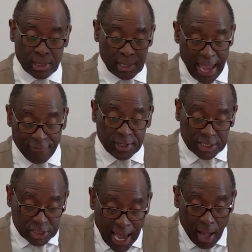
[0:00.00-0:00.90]
after the
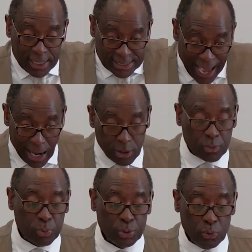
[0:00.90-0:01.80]
child is out of the
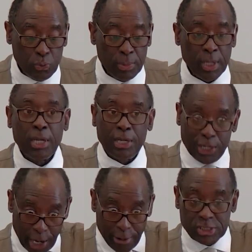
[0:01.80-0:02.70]
womb,
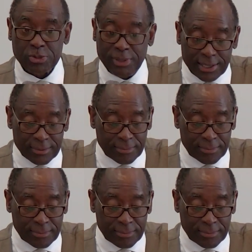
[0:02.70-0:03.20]
nourishment,